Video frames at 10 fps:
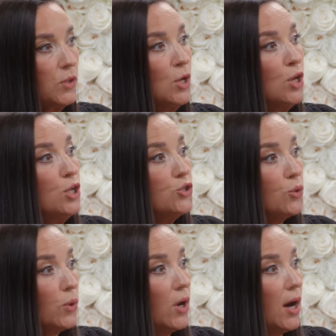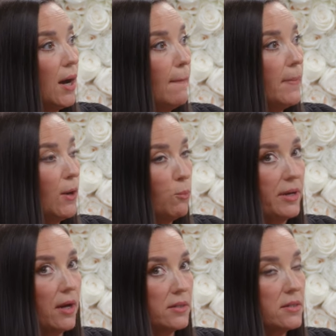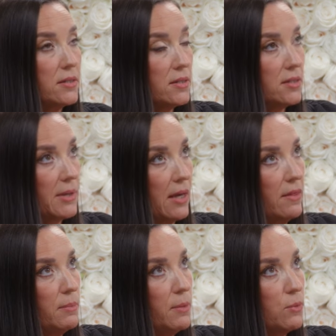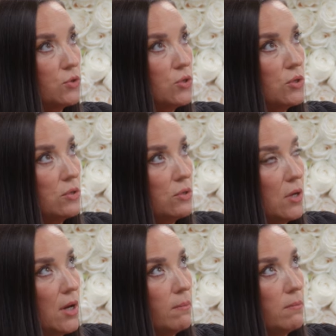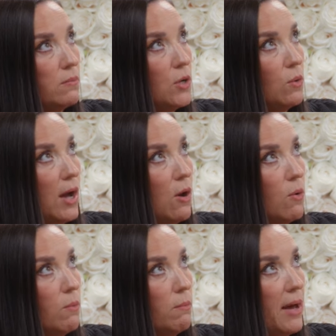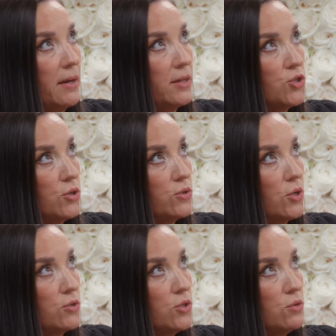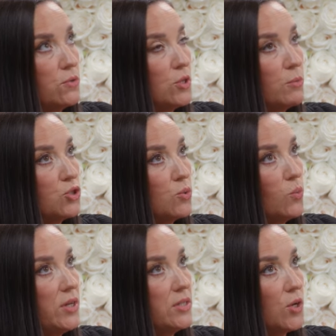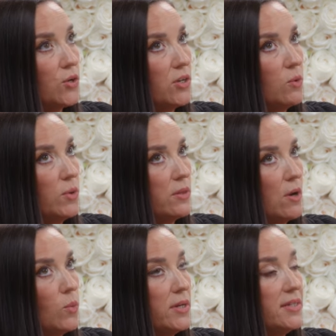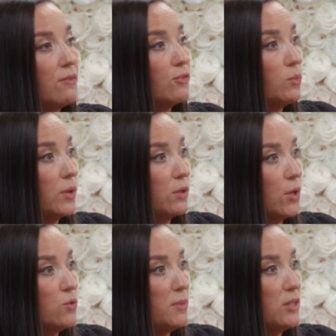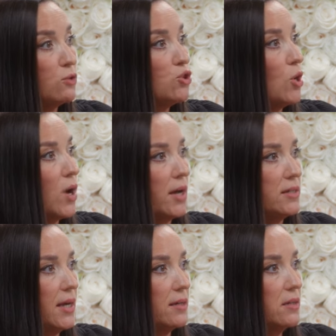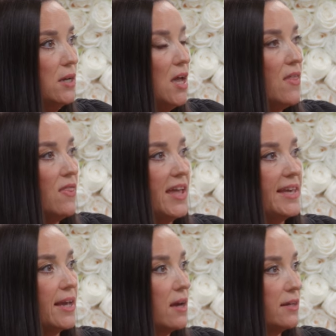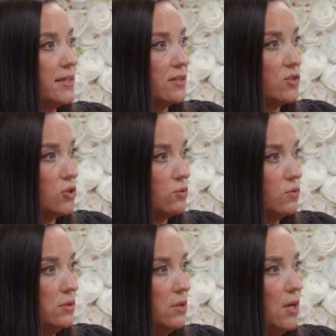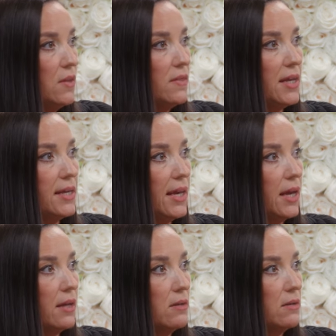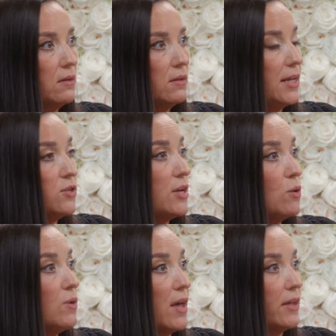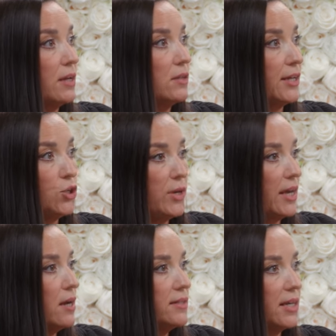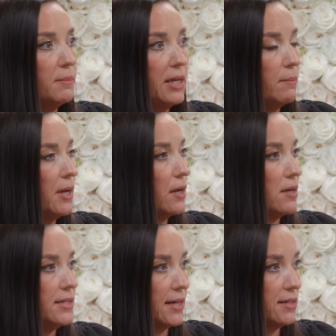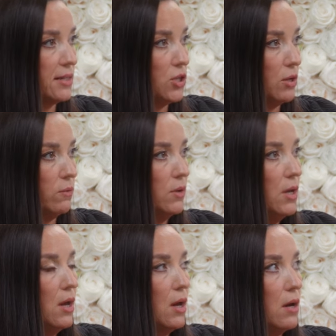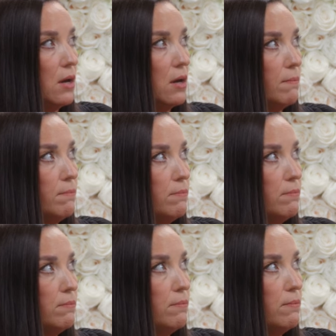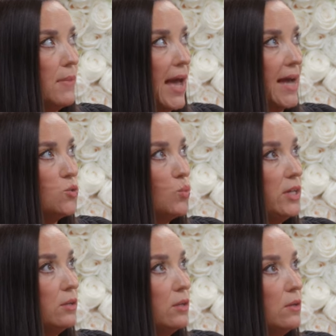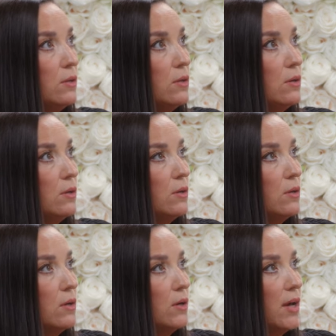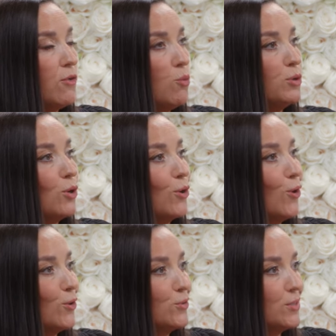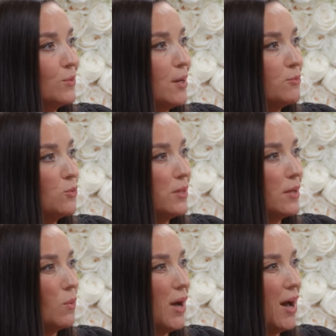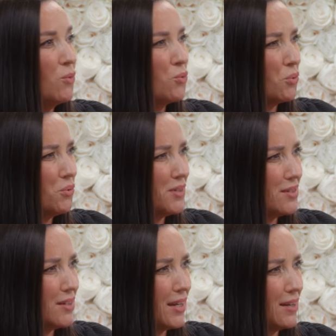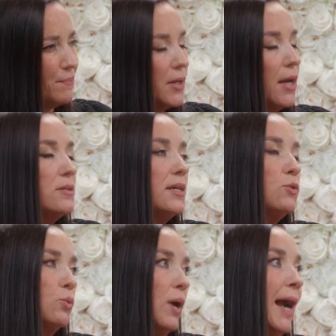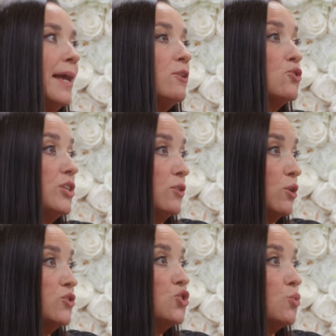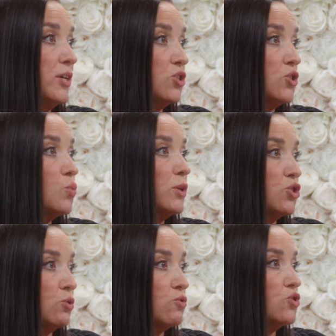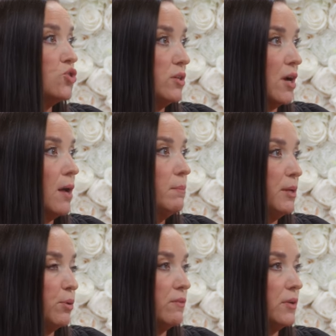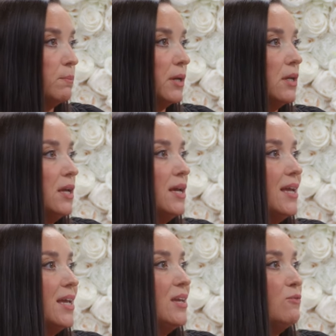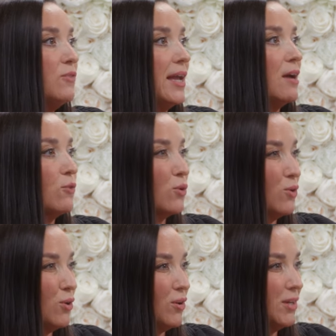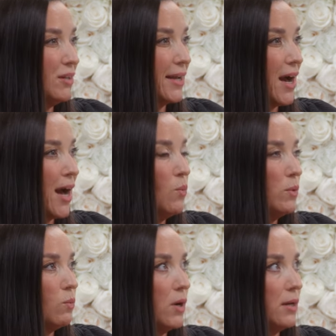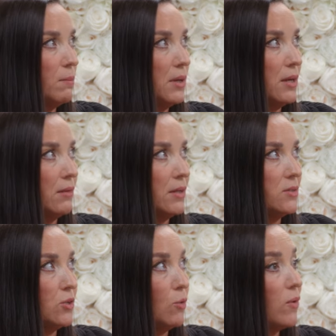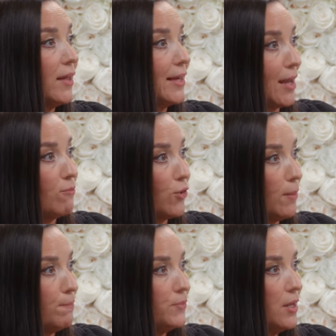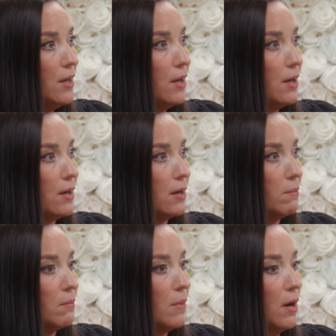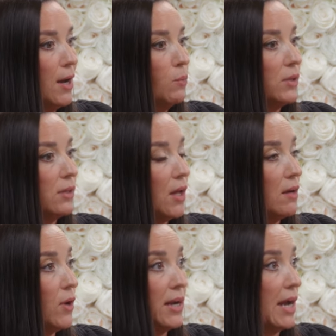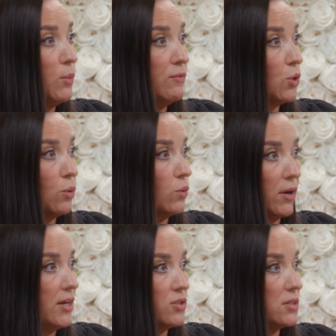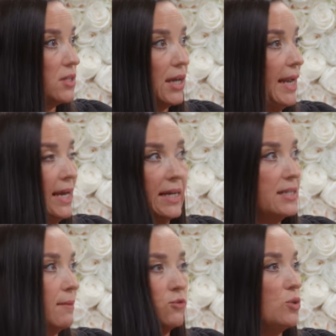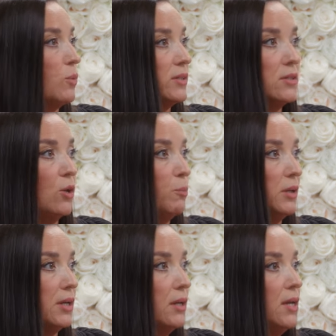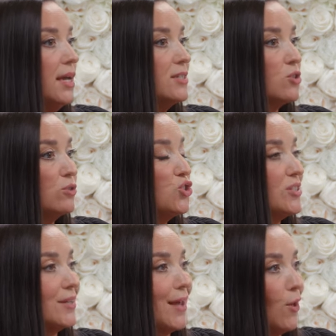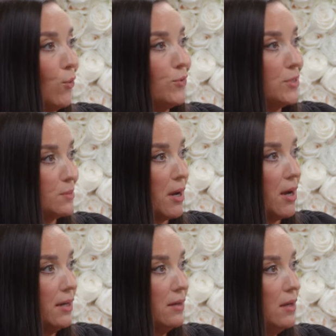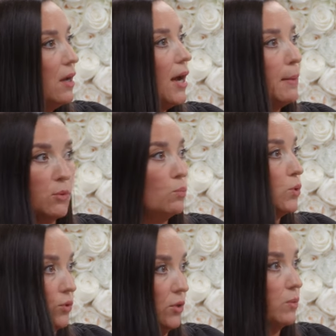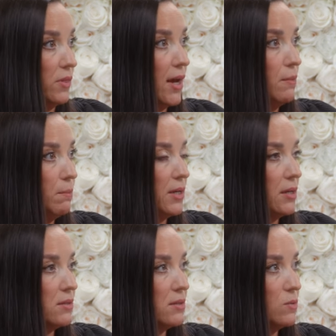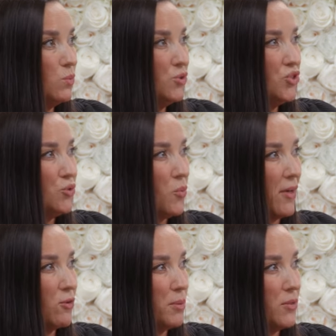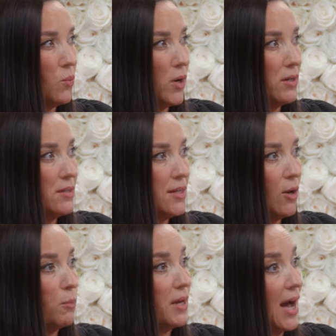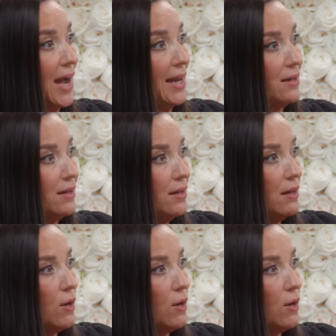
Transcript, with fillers: don't maybe so know what that is. I'll be honest. This is something I think people should um, know how Matt and I turned our tune so much. So when we started it, we thought we definitely want closed, meaning there's no contact. Mm. They can't contact the children. They can't. They they know nothing. Like mm. you can't contact me. I'm not contacting you. Um, as we have opened our hearts to adoption, we think, well, how cruel is like mm. I say mm. cruel. I understand there are situations where children should not be privy, right. but if they ever could, like mm-hmm. I would want Emma and Ellie to know where they came from. Mm-hmm. Um, I would love, and I, we've told our agency anytime she wants to open it, as long as she's in a healthy spot, mm-hmm. I'm we're good with that. Because wouldn't you rather be the one to help guide a